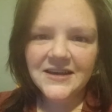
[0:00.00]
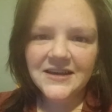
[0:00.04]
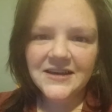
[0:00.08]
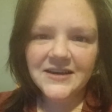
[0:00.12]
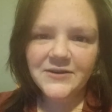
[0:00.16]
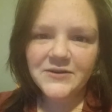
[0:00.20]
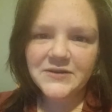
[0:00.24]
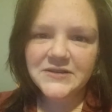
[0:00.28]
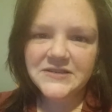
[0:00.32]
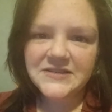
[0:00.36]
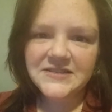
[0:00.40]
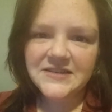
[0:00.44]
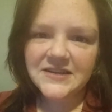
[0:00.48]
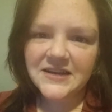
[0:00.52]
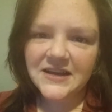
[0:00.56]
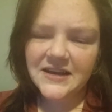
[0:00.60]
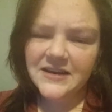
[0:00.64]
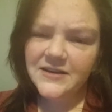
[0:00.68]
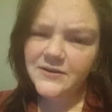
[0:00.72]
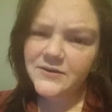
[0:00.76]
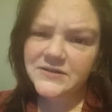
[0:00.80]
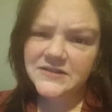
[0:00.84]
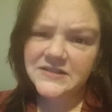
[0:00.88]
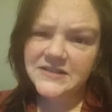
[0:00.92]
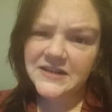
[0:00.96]
I
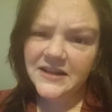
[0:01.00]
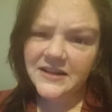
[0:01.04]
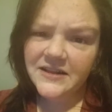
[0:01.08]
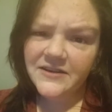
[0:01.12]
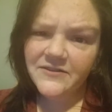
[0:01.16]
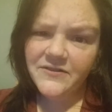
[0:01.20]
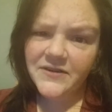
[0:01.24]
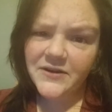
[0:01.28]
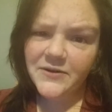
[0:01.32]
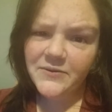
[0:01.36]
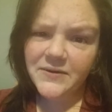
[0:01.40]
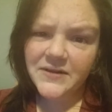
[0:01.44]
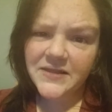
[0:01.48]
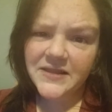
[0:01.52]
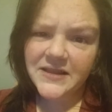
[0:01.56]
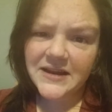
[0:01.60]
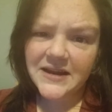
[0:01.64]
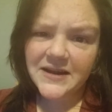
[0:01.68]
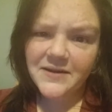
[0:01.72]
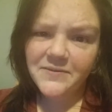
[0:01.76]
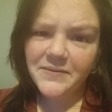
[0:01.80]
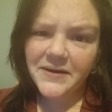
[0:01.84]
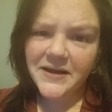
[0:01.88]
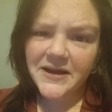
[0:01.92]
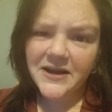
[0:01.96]
always tell everyone that
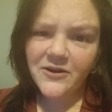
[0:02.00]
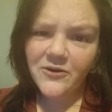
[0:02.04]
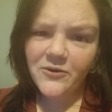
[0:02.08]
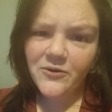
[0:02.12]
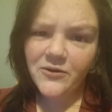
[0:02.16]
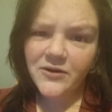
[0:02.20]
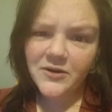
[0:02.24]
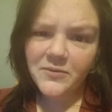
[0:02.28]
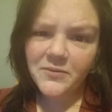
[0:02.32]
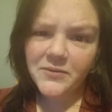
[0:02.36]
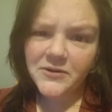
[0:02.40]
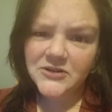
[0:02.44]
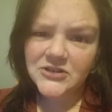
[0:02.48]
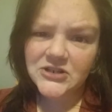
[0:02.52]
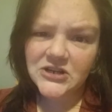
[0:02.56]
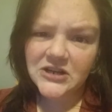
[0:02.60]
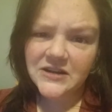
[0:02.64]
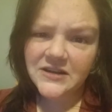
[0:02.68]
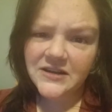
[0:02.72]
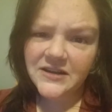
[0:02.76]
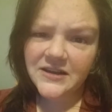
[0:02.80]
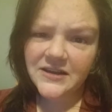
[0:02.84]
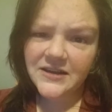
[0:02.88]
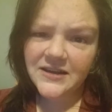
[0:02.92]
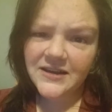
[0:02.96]
I'd make a horrible
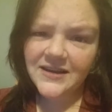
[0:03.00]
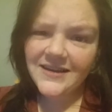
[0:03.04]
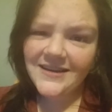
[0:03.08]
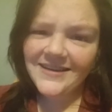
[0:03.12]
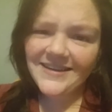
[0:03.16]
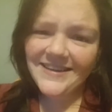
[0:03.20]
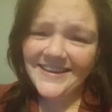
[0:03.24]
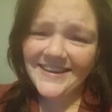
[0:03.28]
junkie.